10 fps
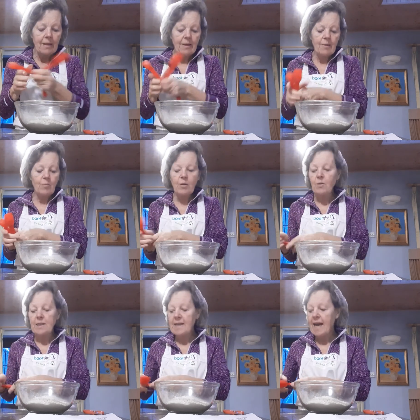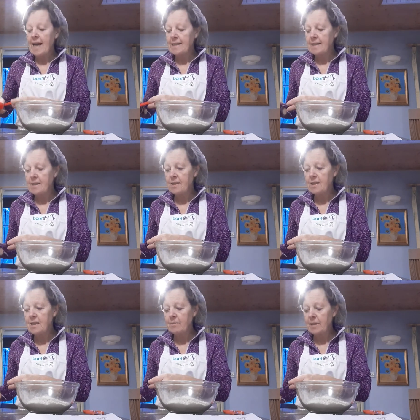Then we're going to add into
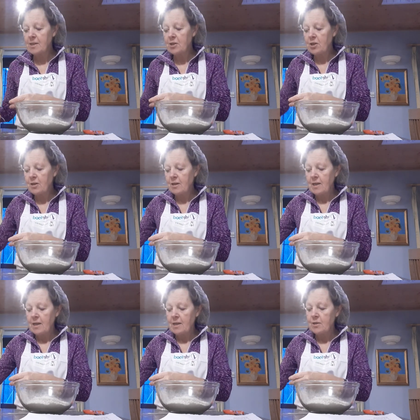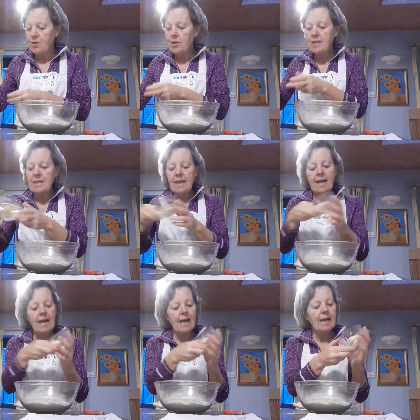this mixture just
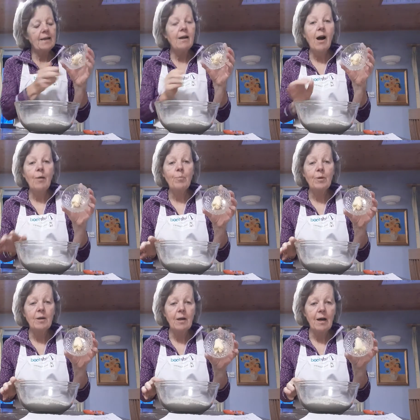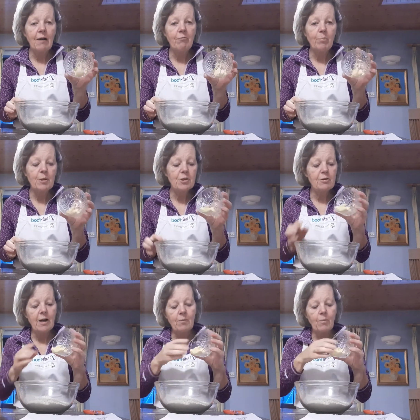a knob of
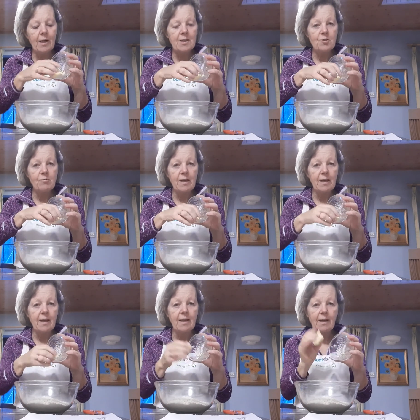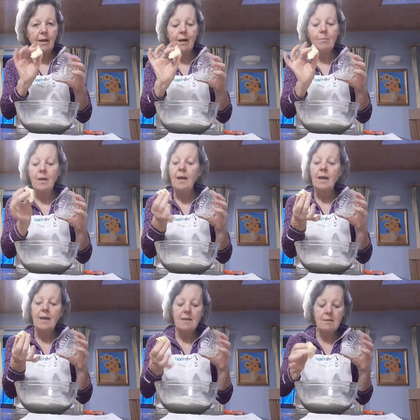butter or margarine and a knob
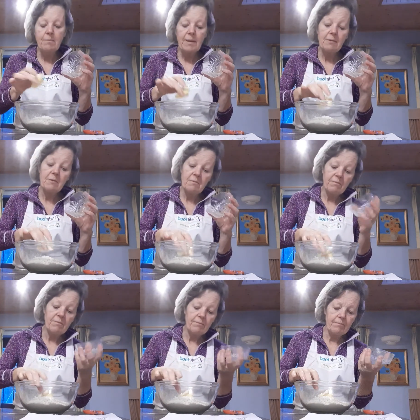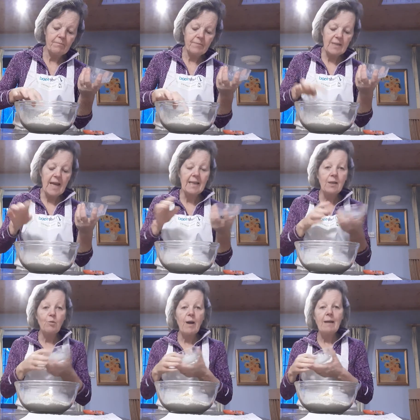is about 10
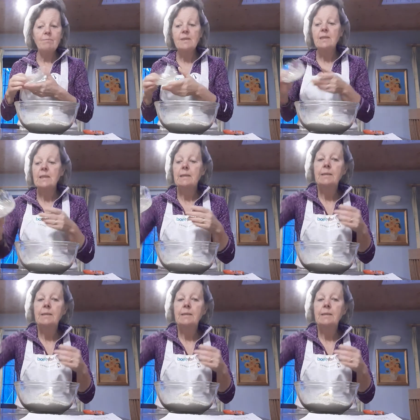grams